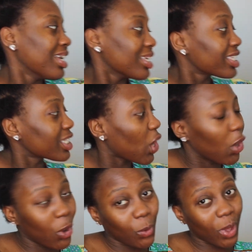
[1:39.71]

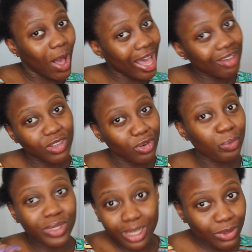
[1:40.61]
So we all have different
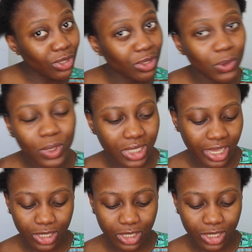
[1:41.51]
perceptions towards hair.